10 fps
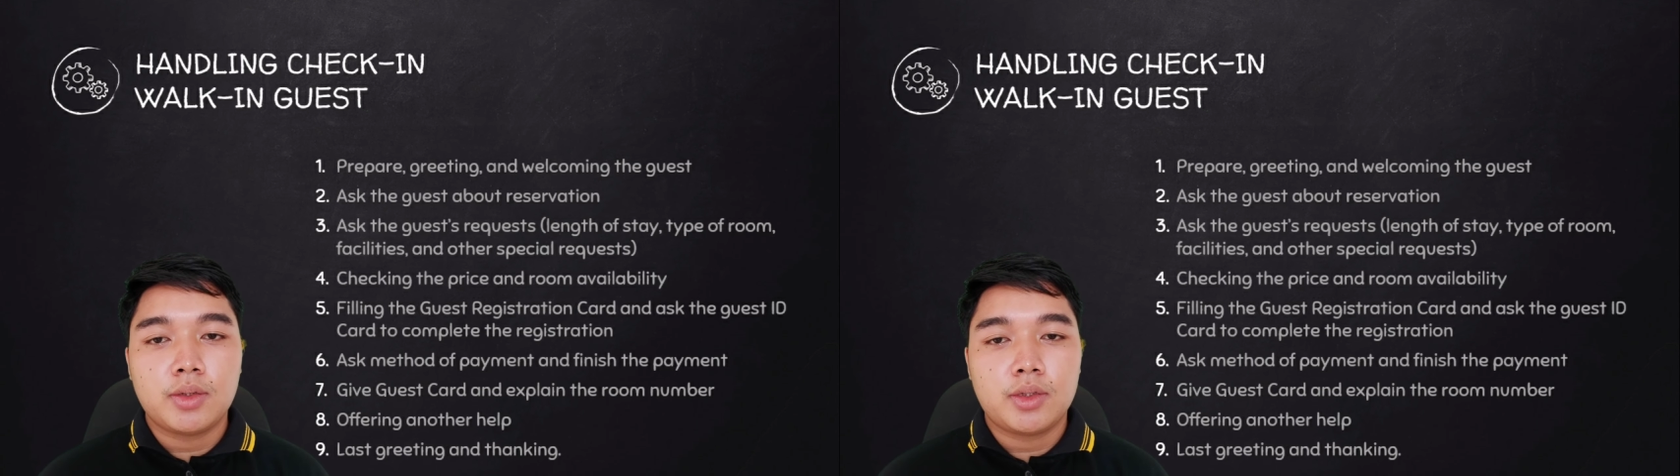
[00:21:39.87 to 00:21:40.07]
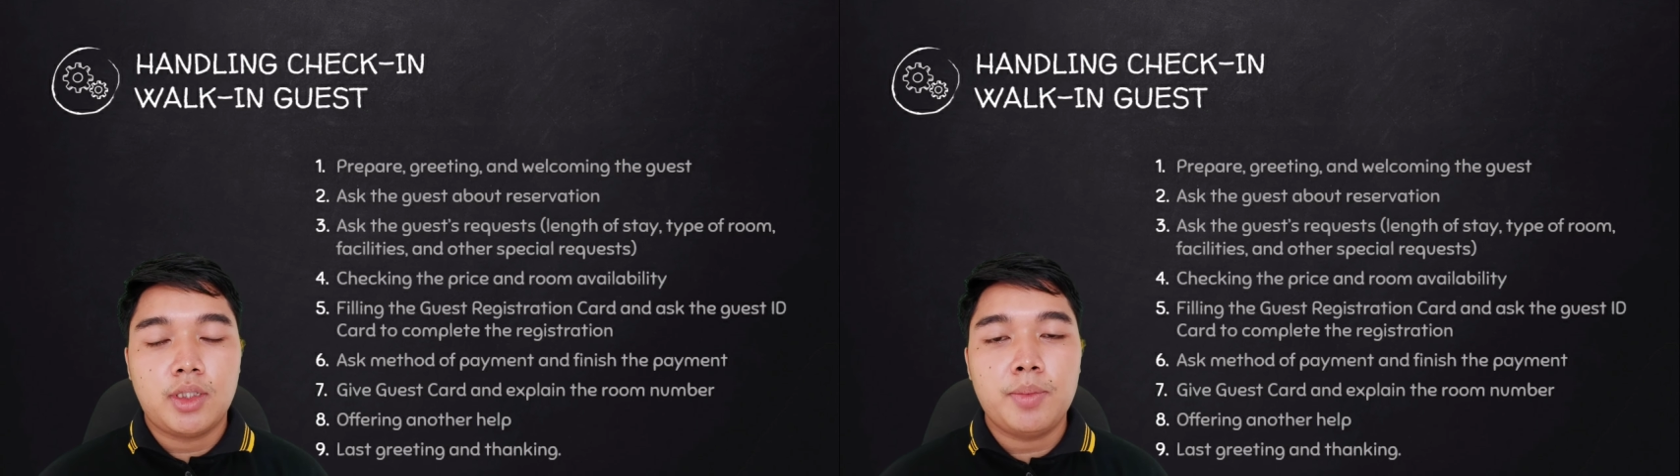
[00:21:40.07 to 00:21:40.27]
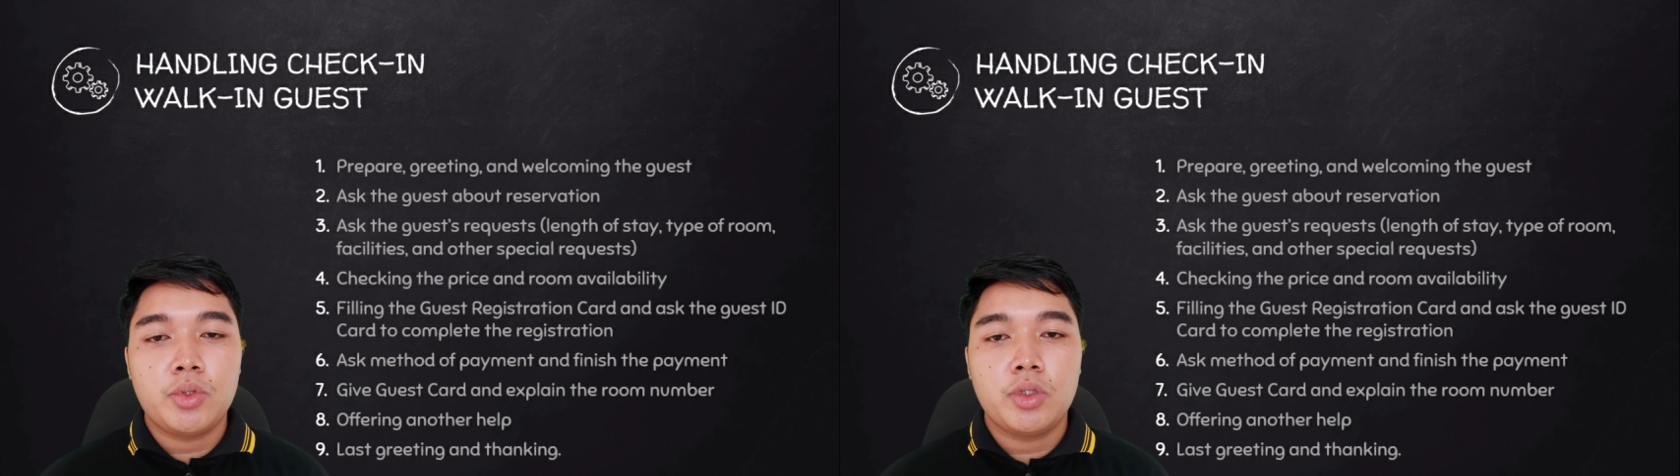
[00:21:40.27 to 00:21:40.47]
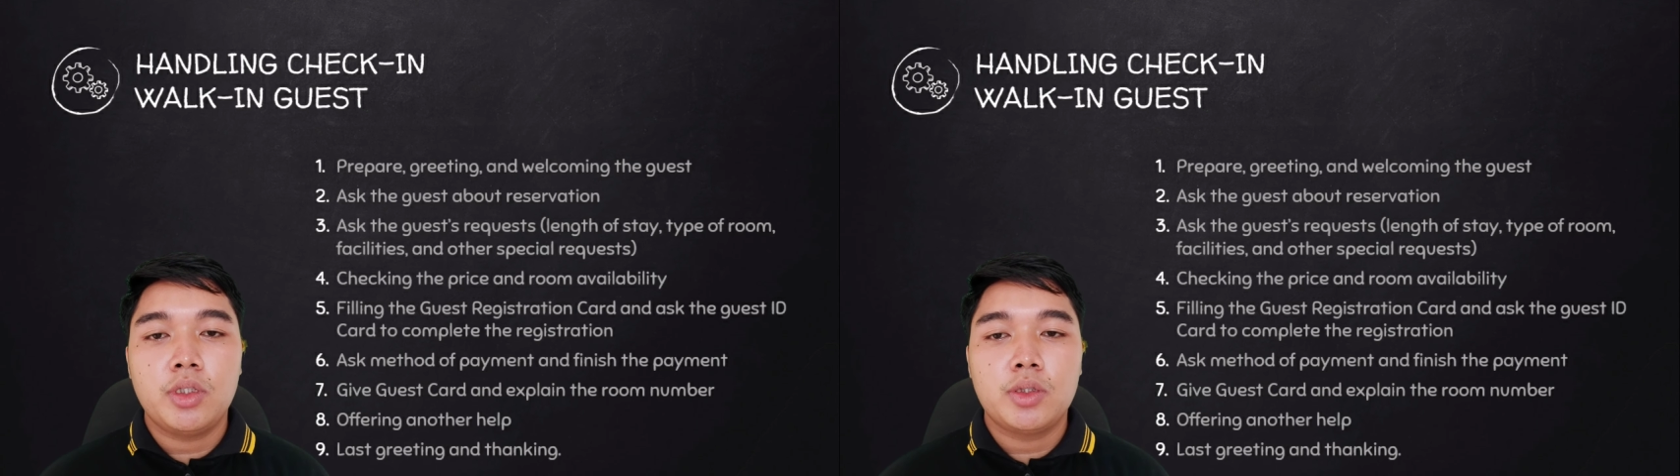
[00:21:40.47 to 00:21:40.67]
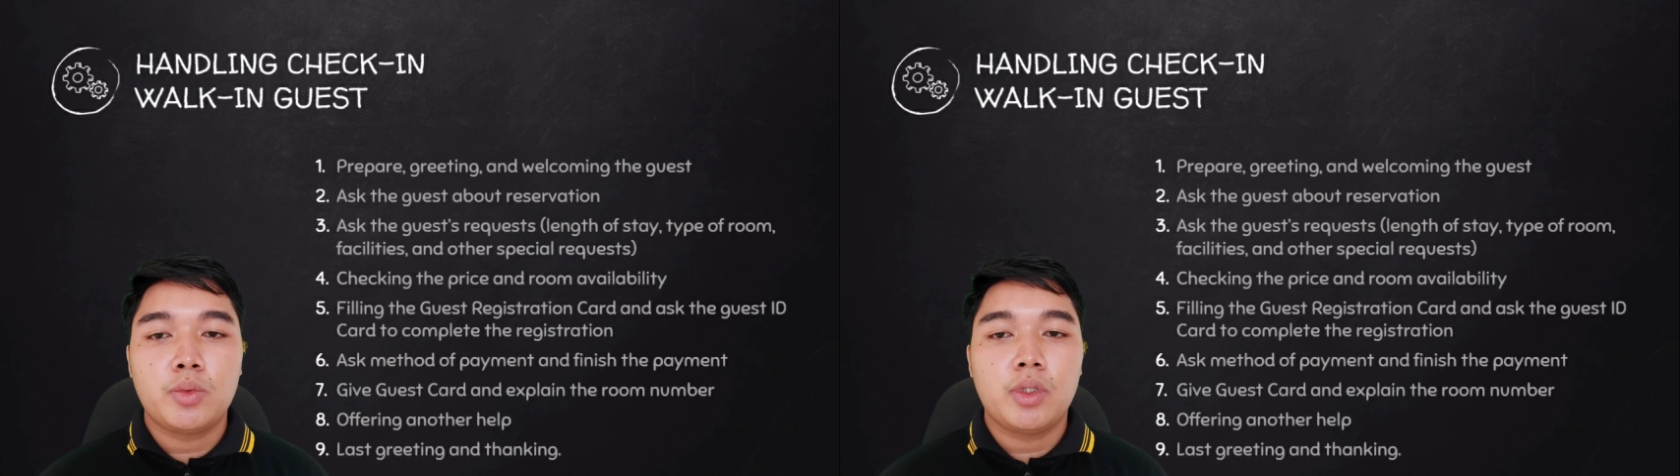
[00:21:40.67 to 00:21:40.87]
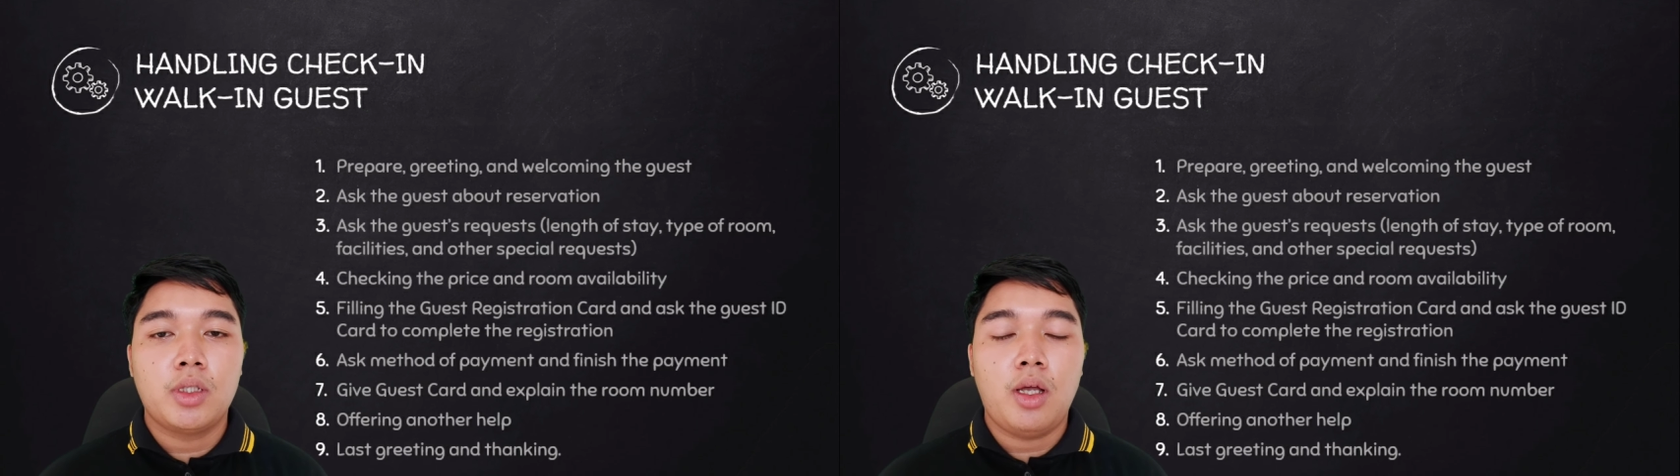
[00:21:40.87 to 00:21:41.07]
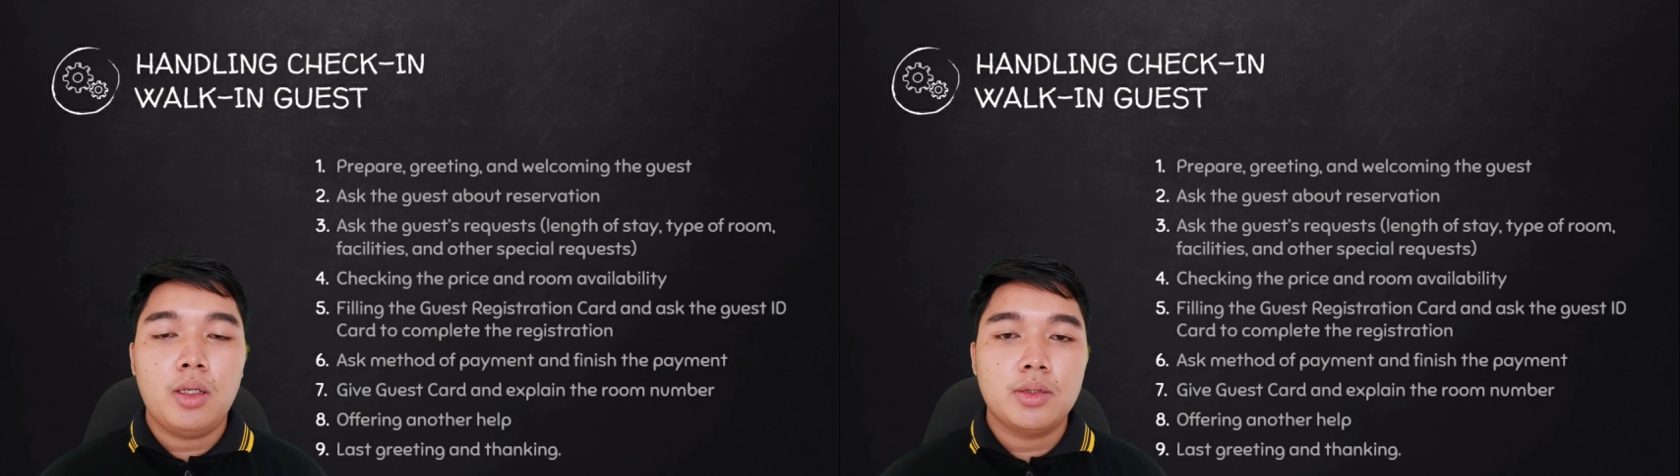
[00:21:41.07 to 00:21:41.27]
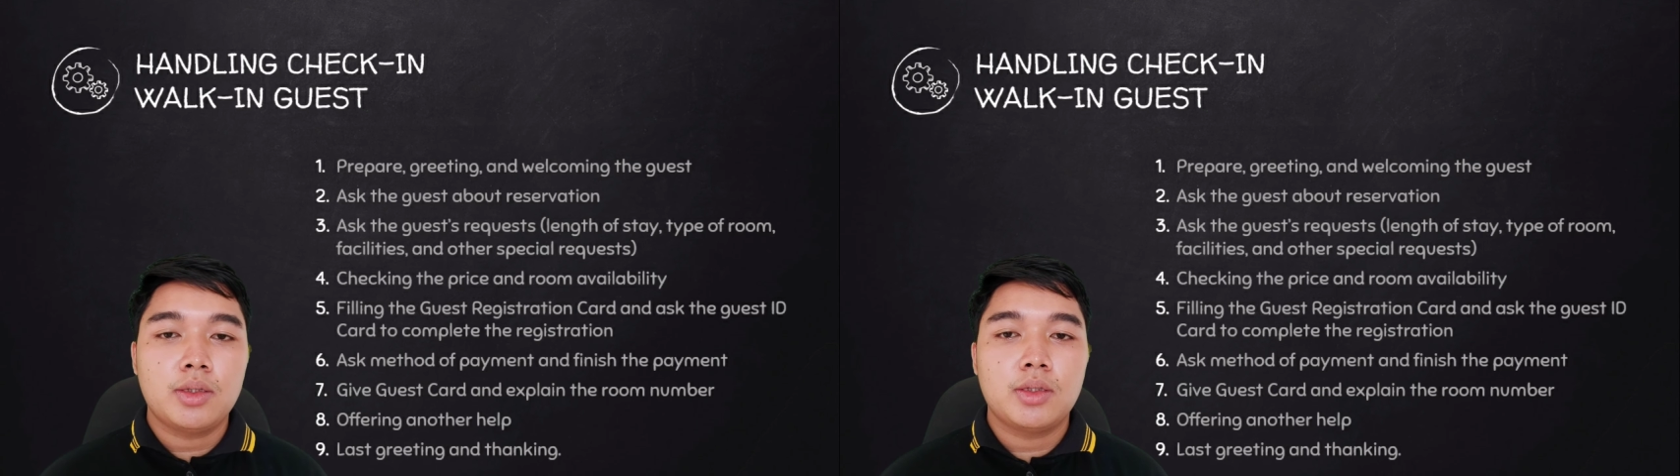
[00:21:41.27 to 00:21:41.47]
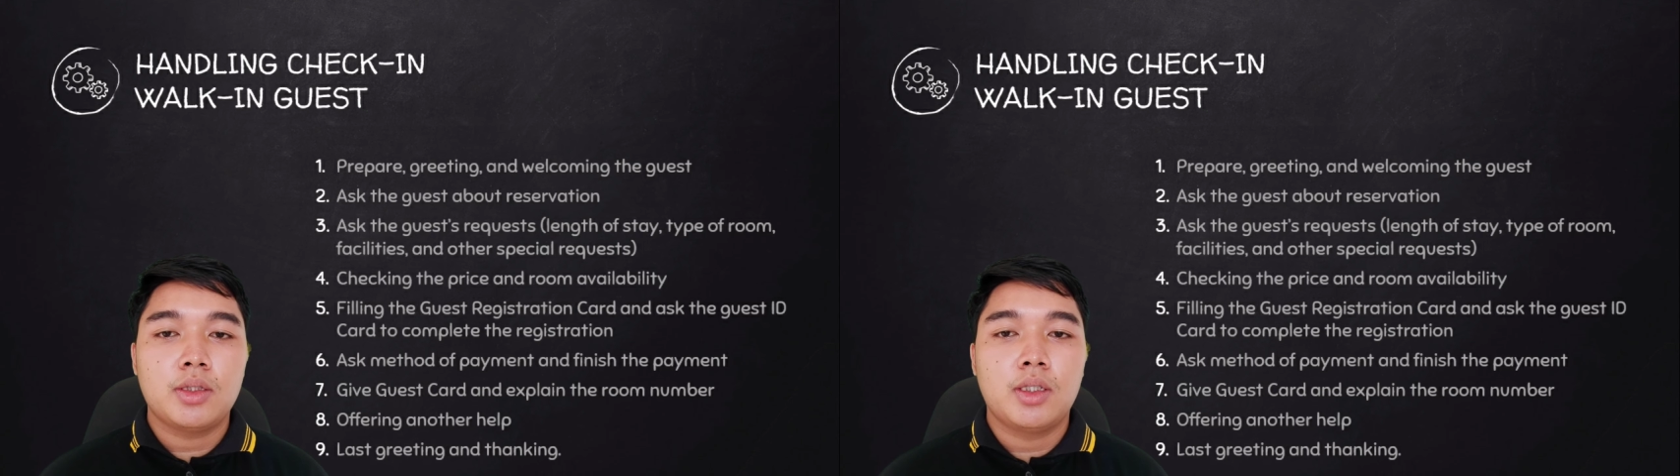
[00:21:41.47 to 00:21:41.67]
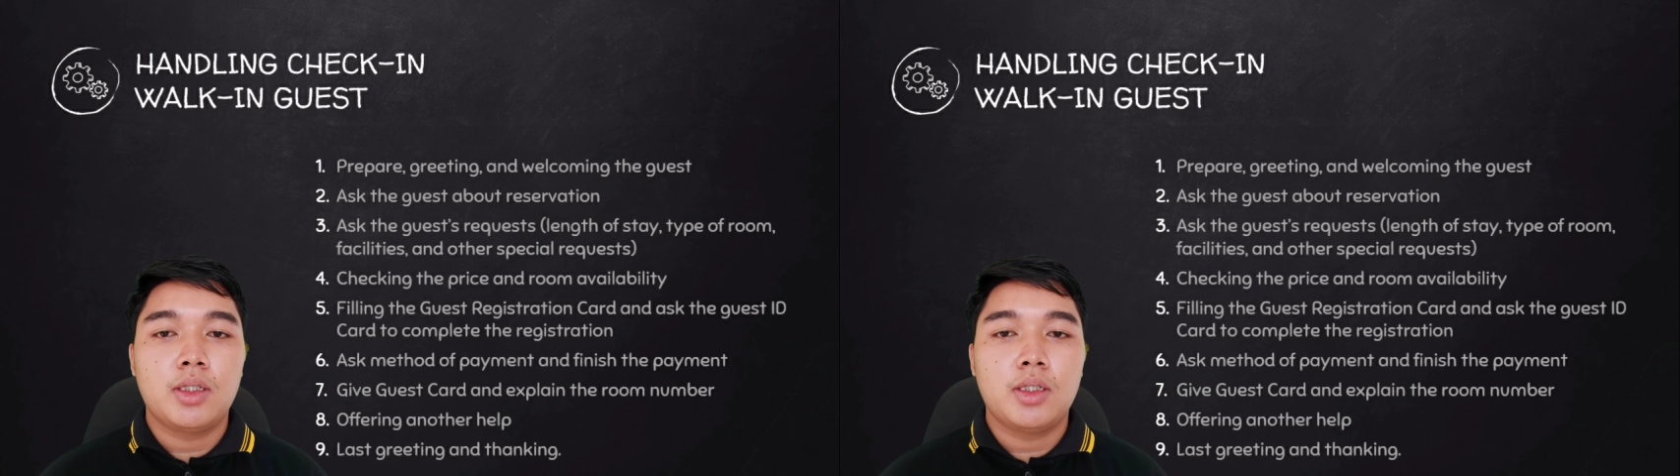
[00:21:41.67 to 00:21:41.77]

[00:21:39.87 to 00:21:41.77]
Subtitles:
receptionist will ask